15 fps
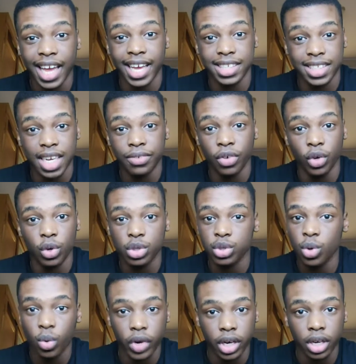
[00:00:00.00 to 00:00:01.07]
Lacazette for not
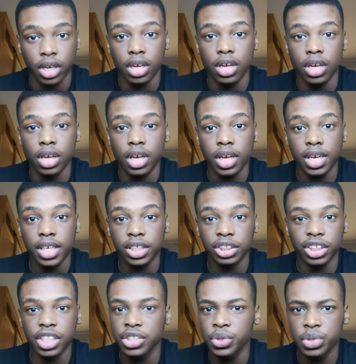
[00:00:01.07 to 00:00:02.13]
scoring.
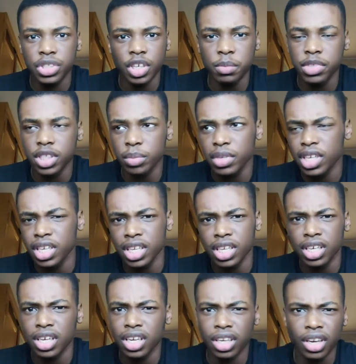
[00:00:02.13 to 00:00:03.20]
Jesus seems to
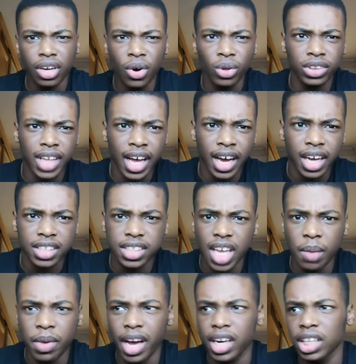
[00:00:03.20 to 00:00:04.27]
be on that
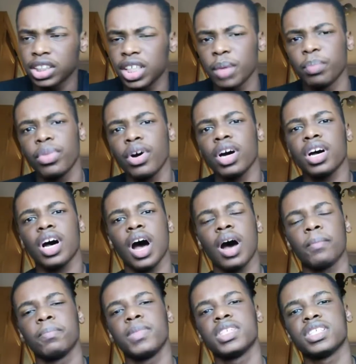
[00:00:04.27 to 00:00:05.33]
same kind of shit. But
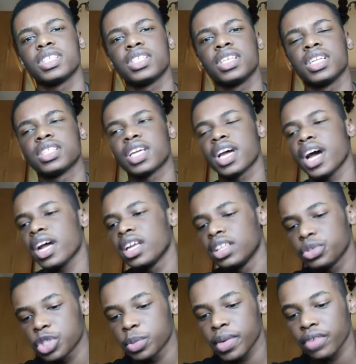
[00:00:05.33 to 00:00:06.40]
it's kind of
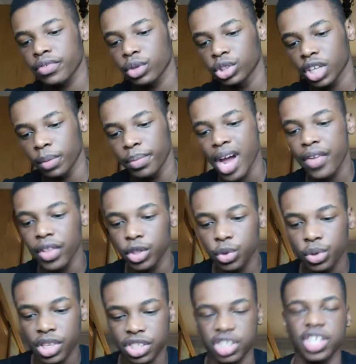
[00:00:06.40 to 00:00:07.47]
disrespectful to compare the
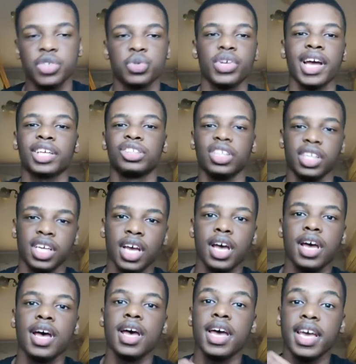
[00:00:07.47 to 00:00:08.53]
two, because Jesus actually,
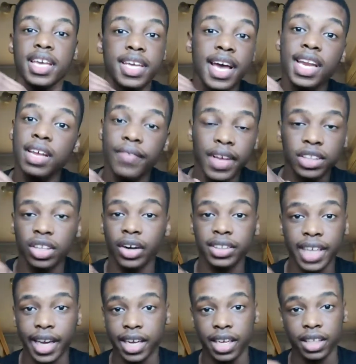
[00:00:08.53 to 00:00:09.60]
he elevates our
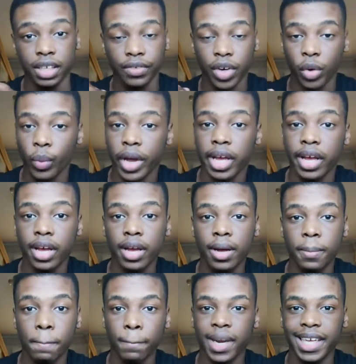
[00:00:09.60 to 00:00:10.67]
attack in a different way.
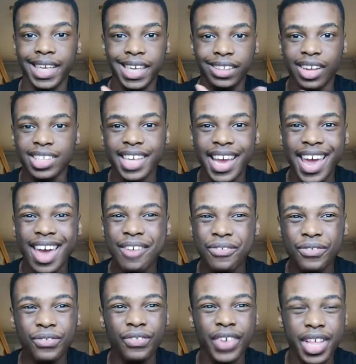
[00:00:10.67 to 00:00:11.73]
Like, he does
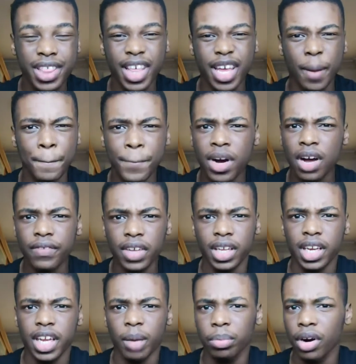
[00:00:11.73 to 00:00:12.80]
everything
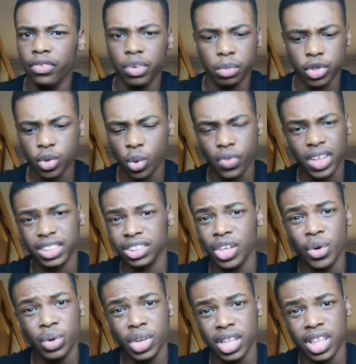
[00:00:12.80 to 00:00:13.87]
perfectly apart from score. That's
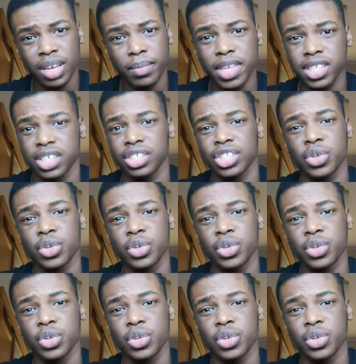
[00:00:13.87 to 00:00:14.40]
the only thing missing.